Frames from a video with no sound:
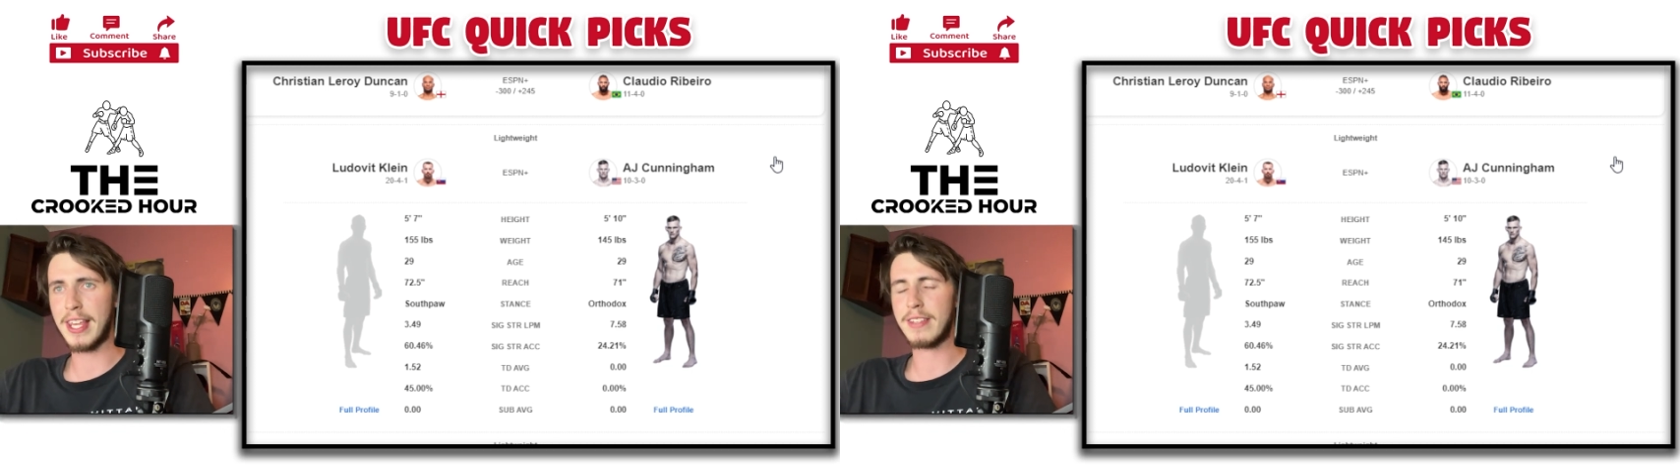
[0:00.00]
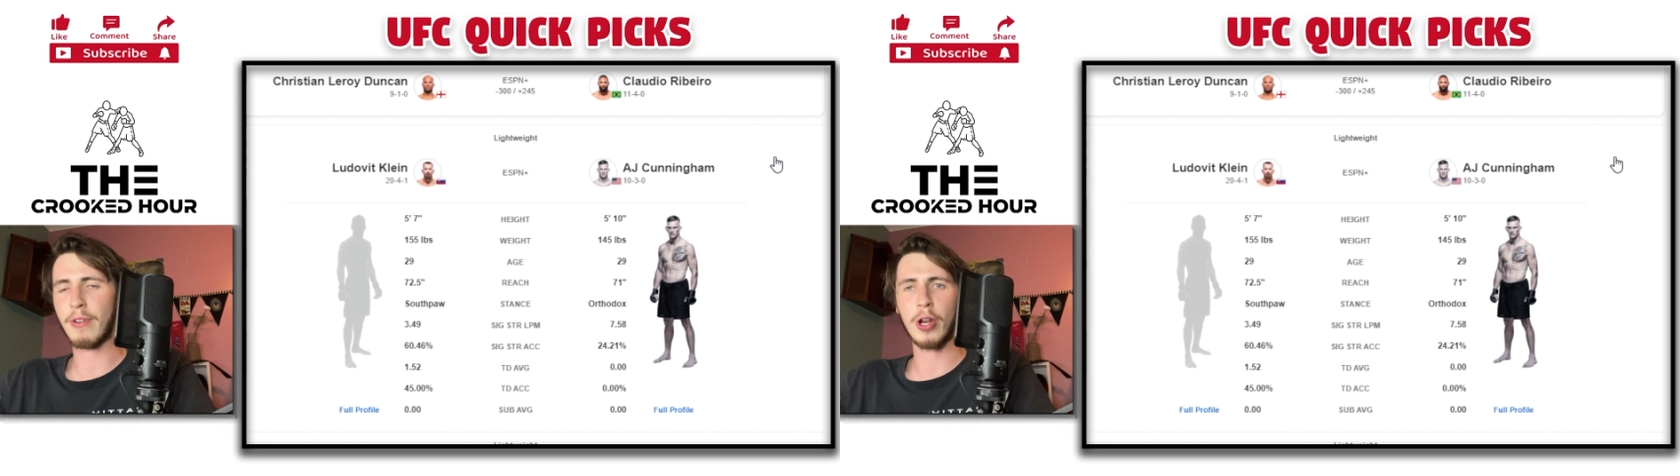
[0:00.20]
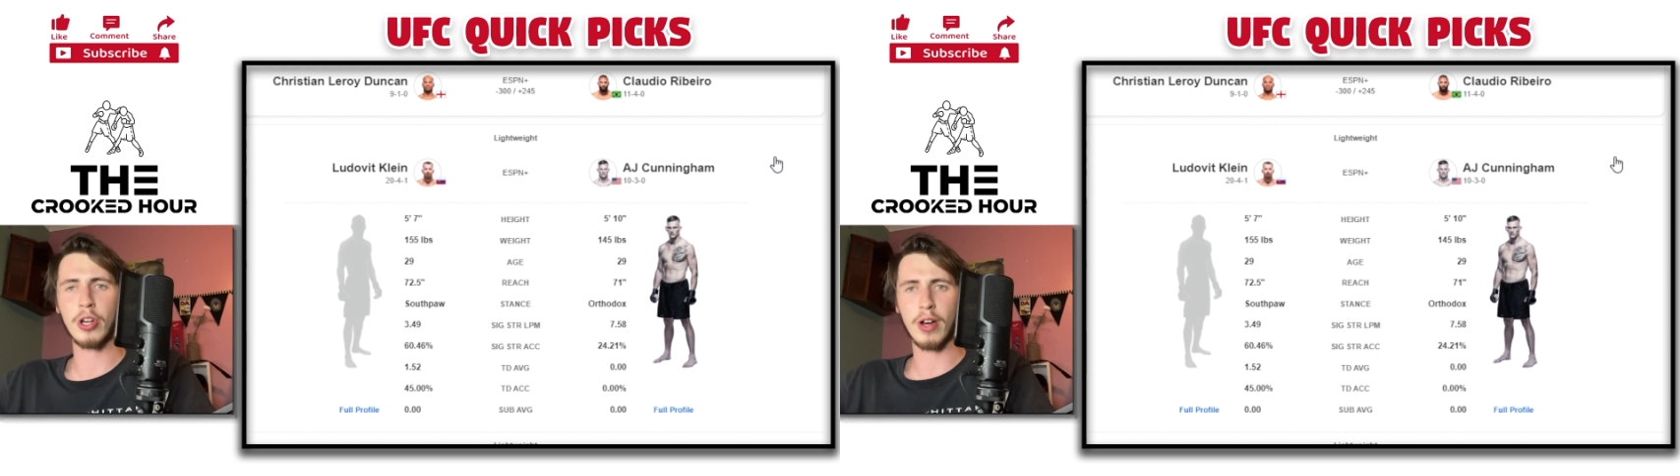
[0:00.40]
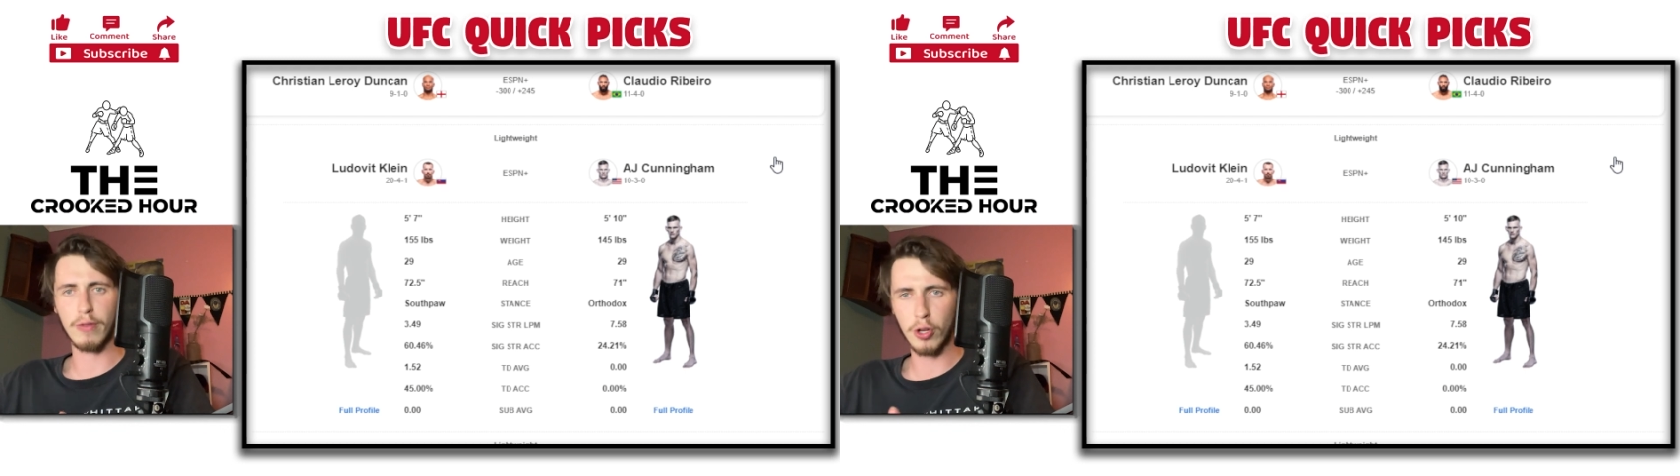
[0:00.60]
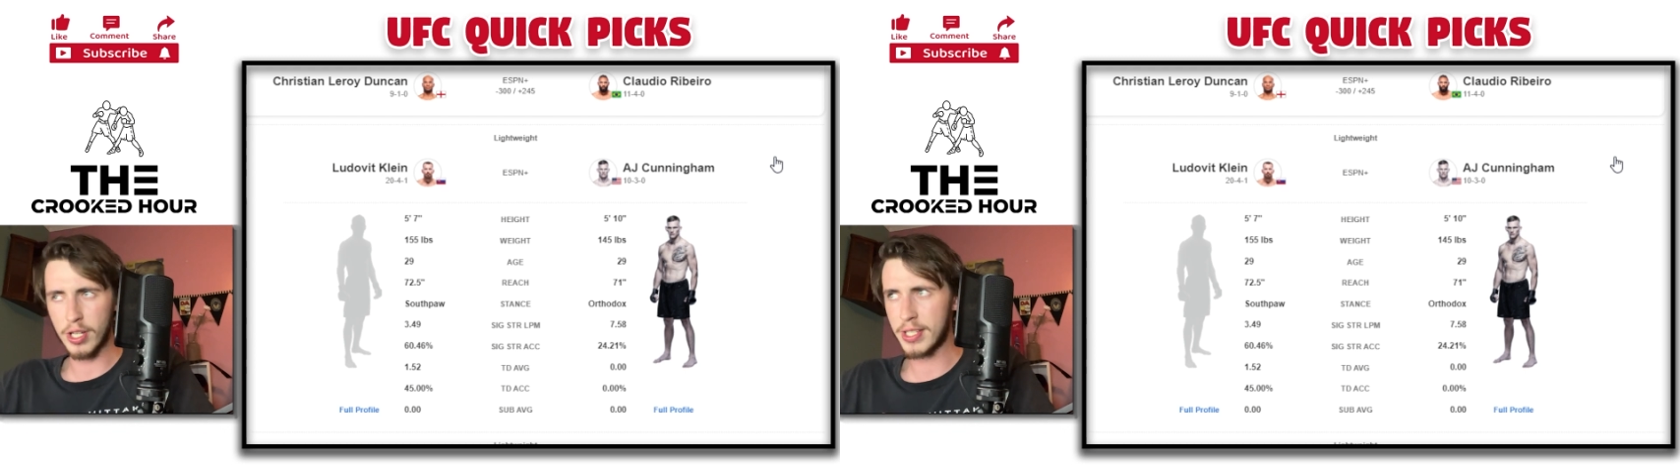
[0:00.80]
He's very
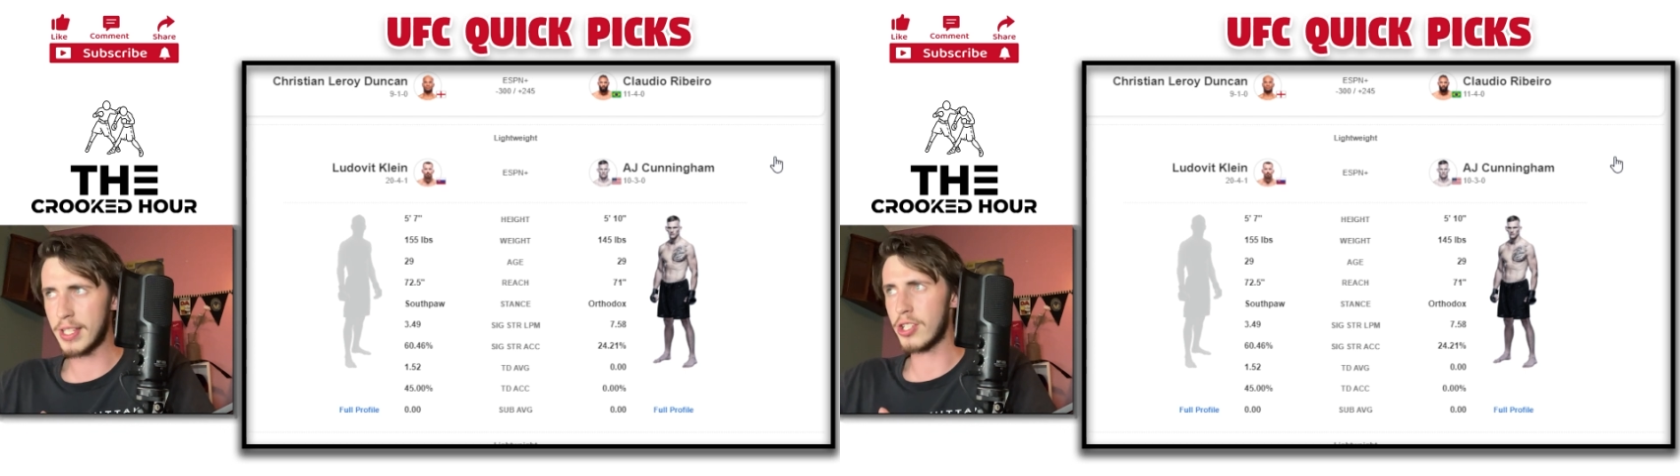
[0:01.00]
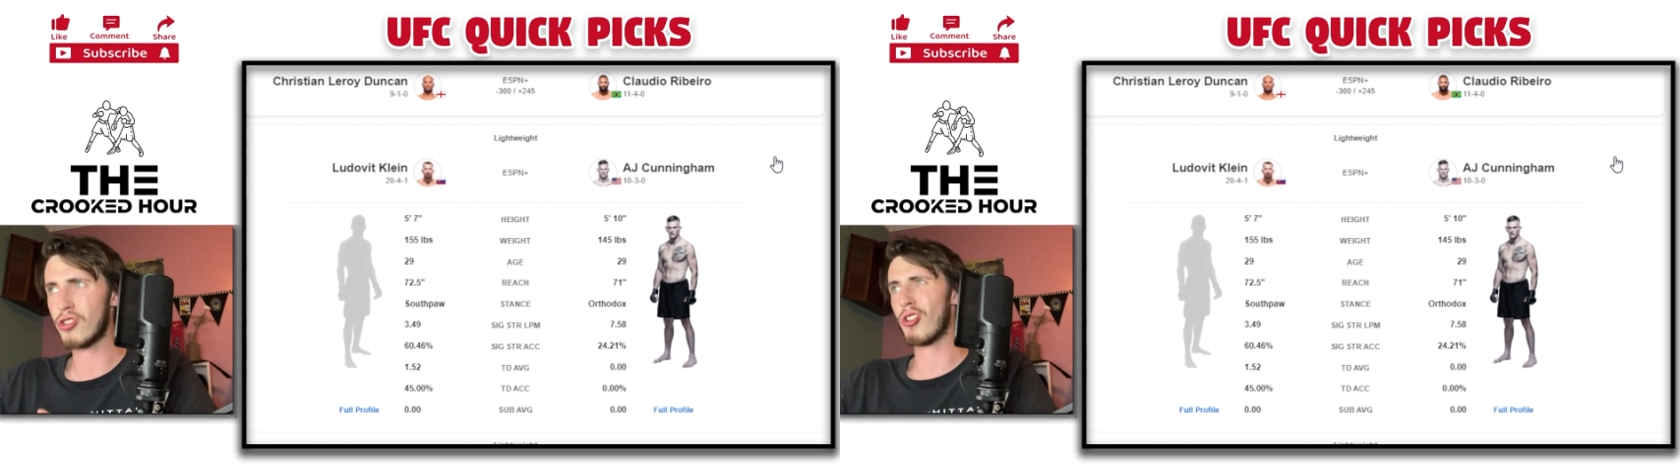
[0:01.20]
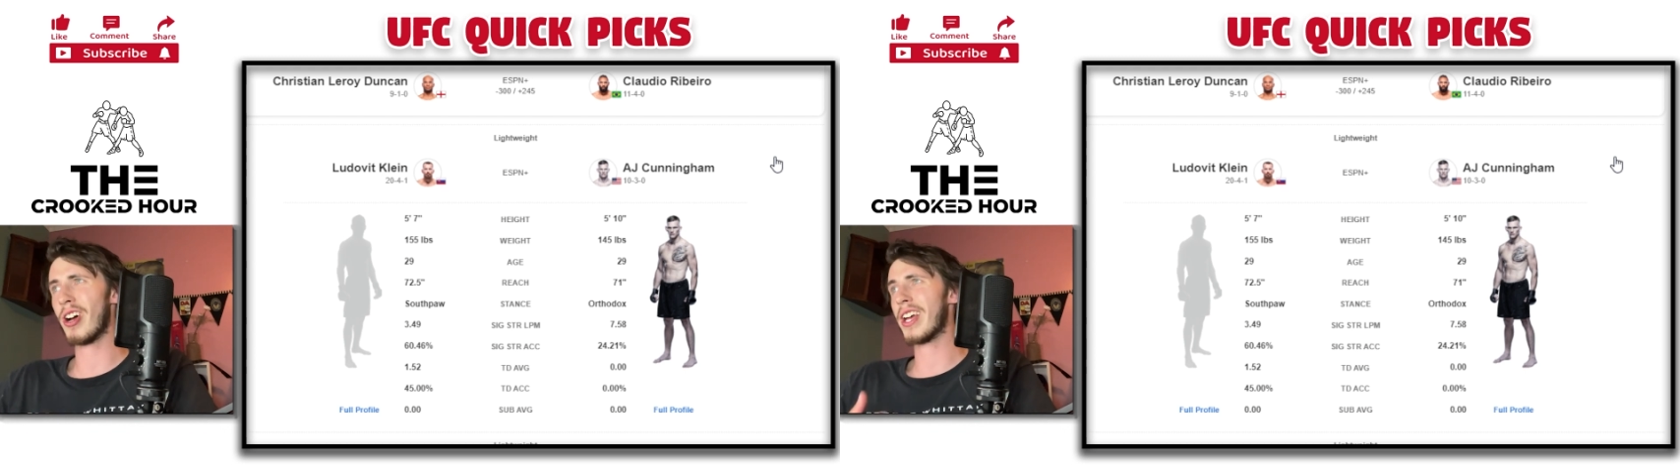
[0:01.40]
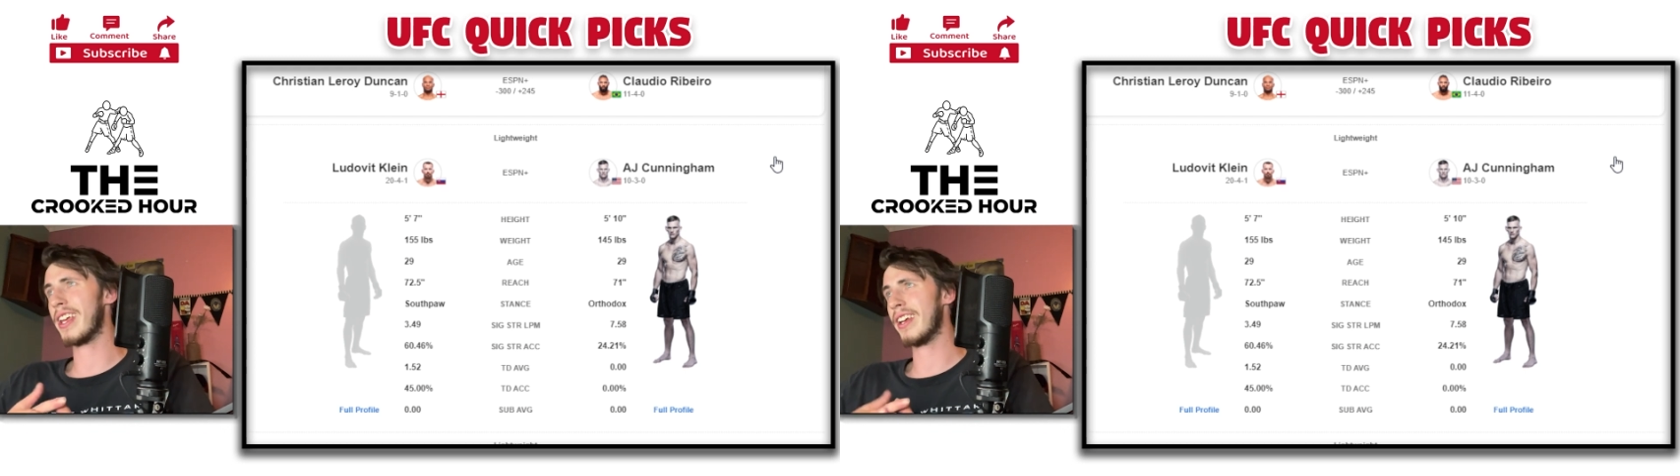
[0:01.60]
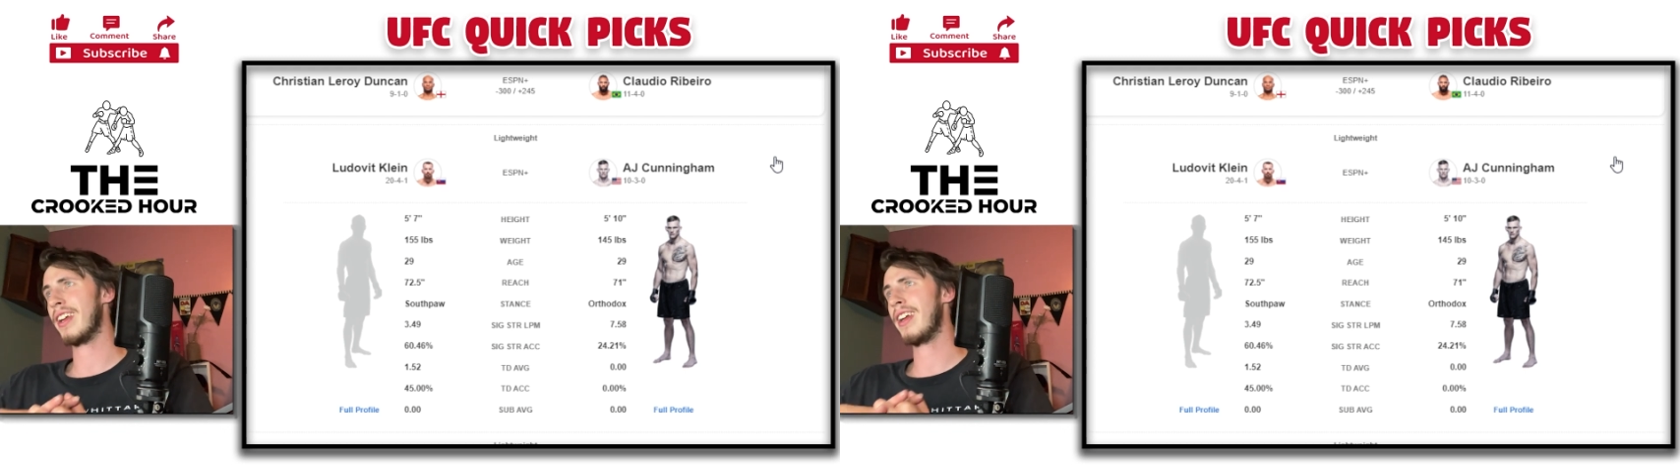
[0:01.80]
diverse in the striking.